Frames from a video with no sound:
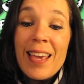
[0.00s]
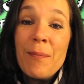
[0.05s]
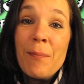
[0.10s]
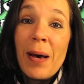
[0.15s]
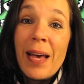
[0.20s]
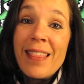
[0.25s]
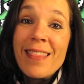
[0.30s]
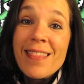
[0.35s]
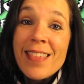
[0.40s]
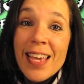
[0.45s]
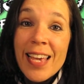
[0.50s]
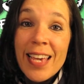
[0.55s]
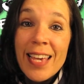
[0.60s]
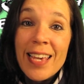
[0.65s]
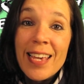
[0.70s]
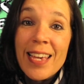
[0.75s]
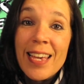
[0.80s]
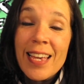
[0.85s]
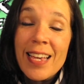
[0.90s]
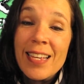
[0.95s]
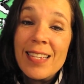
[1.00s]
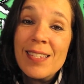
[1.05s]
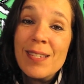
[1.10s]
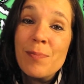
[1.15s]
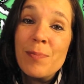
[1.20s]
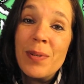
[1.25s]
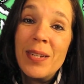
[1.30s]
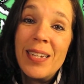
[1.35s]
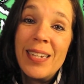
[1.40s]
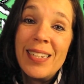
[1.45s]
he might think he is,
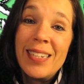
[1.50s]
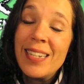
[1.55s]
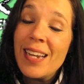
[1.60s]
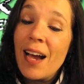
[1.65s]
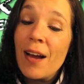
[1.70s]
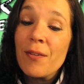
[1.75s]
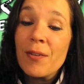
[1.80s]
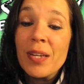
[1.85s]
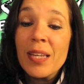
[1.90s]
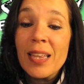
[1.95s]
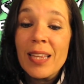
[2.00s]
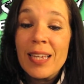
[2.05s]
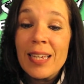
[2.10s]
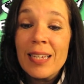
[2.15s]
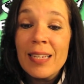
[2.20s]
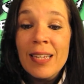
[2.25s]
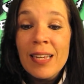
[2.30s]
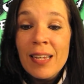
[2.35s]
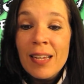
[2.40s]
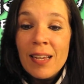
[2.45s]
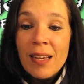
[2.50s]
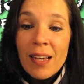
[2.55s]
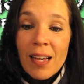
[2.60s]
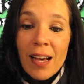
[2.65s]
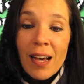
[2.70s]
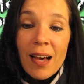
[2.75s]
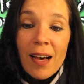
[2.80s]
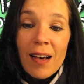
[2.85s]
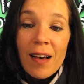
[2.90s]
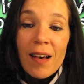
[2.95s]
but not really.
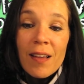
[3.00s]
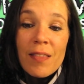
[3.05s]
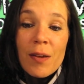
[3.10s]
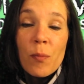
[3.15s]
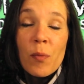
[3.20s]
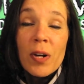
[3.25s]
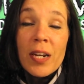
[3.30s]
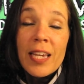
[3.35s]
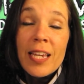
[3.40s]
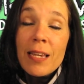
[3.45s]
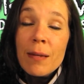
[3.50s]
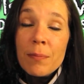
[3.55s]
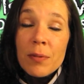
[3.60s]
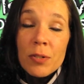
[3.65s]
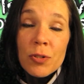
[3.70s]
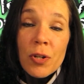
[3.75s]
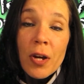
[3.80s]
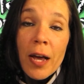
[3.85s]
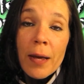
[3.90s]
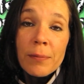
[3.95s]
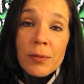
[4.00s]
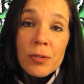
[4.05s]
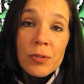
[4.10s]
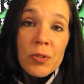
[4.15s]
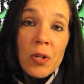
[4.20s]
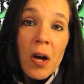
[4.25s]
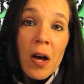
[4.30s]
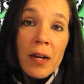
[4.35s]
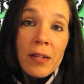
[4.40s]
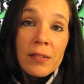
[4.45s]
Uh, they want to keep the tribe
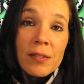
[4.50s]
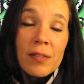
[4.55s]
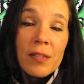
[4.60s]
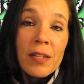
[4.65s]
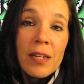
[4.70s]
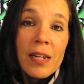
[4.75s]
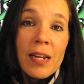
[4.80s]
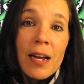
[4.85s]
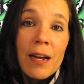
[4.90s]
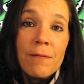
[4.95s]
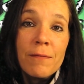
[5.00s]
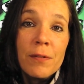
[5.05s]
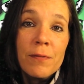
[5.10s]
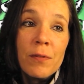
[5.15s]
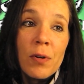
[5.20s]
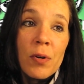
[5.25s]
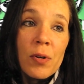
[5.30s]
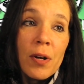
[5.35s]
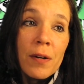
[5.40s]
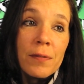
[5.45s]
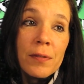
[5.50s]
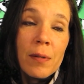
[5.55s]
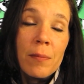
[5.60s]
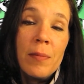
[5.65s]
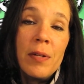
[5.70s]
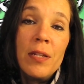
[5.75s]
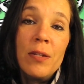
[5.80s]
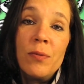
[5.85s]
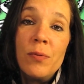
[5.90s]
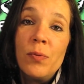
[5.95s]
strong, so they're going to have to vote off
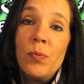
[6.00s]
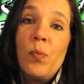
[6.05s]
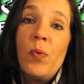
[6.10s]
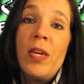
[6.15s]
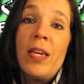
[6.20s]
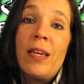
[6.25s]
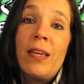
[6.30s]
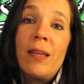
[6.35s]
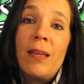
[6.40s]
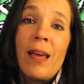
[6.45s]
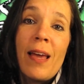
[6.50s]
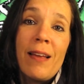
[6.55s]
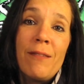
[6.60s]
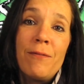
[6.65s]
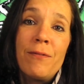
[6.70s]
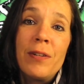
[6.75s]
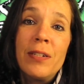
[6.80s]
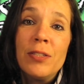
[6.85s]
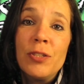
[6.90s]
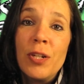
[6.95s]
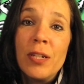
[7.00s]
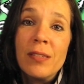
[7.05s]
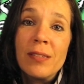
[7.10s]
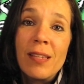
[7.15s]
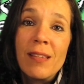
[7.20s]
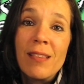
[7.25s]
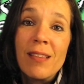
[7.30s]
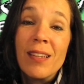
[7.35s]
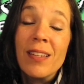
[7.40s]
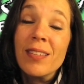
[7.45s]
somebody who's weak. And
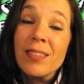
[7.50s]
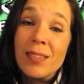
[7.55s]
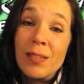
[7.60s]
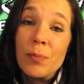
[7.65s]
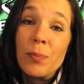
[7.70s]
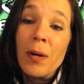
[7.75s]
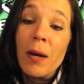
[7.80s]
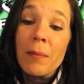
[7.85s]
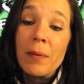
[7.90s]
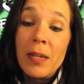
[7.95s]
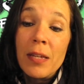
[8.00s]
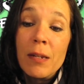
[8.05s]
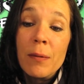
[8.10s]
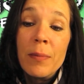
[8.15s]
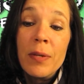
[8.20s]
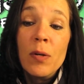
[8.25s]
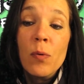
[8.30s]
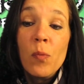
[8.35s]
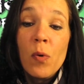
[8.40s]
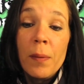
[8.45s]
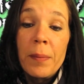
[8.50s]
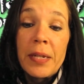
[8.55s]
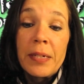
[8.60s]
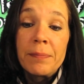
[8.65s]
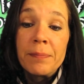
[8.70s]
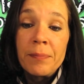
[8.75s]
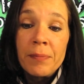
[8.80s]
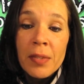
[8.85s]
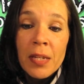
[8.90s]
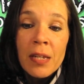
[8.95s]
Francesca thinks it's probably going to be a
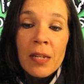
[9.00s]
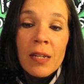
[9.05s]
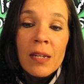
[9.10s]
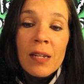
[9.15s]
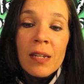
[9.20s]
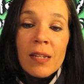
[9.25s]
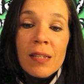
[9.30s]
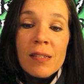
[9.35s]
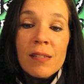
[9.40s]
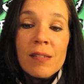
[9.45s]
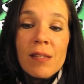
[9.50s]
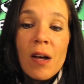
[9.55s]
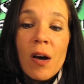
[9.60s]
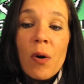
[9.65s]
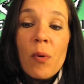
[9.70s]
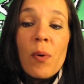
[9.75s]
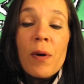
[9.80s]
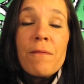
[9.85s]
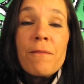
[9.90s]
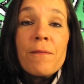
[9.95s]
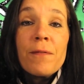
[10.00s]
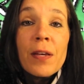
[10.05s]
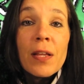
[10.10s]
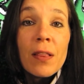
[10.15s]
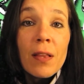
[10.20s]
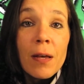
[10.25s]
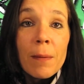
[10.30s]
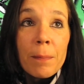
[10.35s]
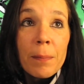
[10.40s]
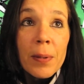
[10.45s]
woman. So
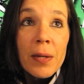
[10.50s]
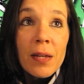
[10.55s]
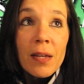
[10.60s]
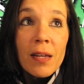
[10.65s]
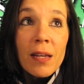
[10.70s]
Philip,